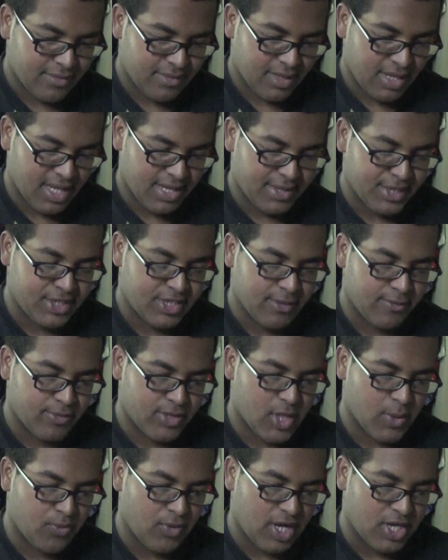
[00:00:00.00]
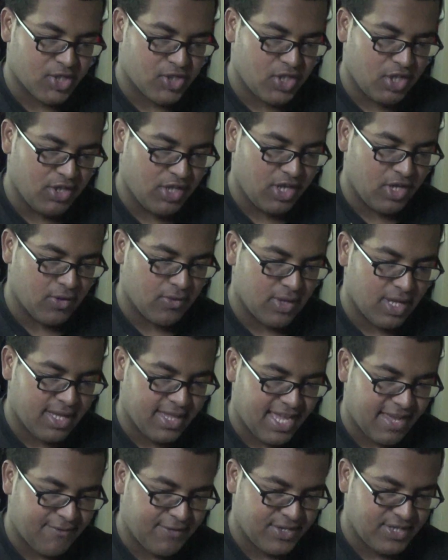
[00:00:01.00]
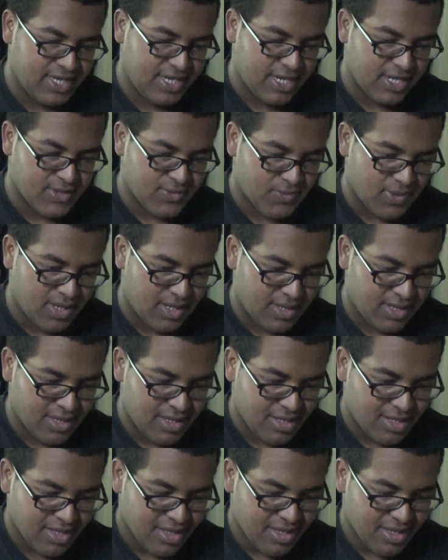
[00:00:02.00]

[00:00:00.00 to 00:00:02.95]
And this surprised Shiryu and Lafayette as well.